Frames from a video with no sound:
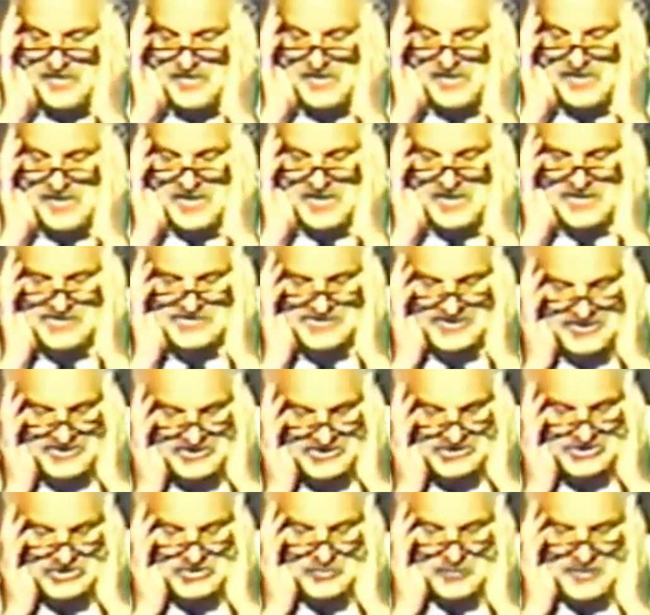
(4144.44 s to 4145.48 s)
It is an
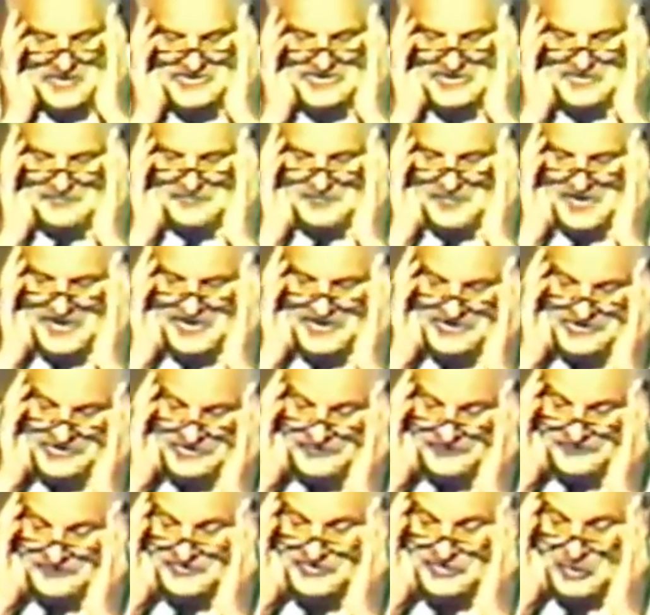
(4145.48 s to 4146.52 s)
exquisite piece
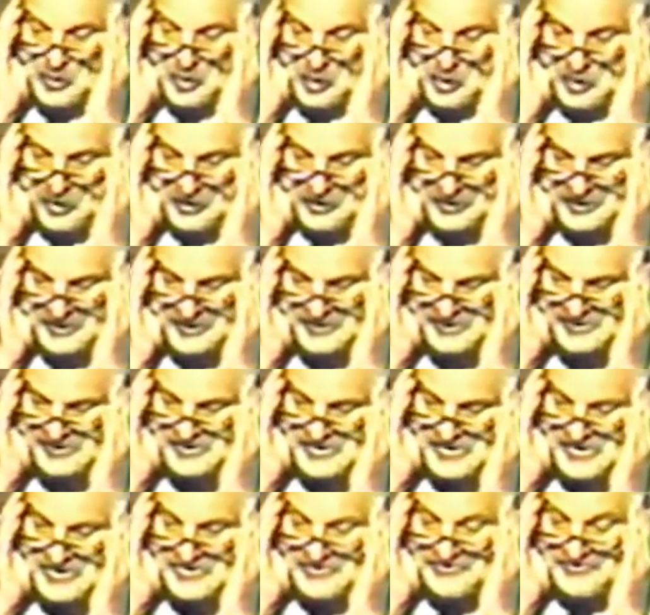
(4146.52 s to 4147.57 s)
of
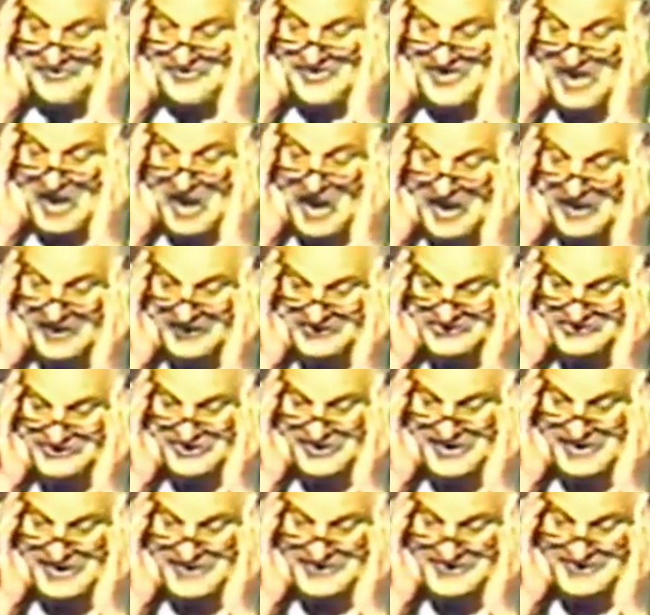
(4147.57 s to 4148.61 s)
Torah
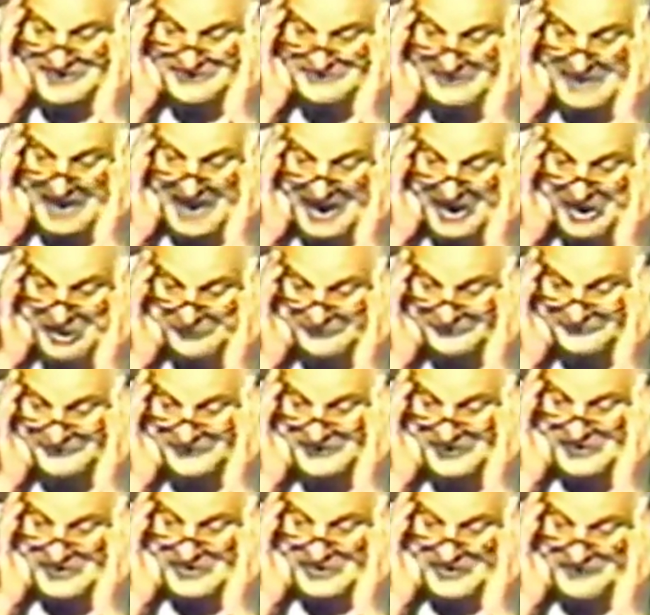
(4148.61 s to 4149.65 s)
theology in the mouth
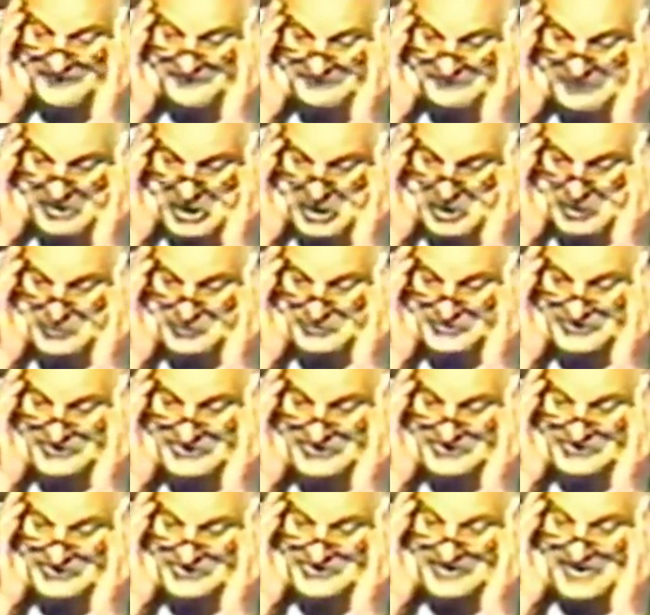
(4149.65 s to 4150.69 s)
of
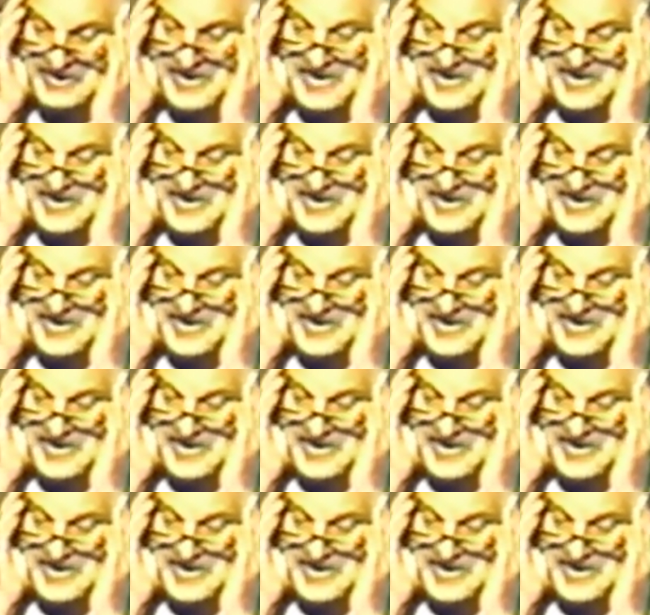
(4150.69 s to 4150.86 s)
Moses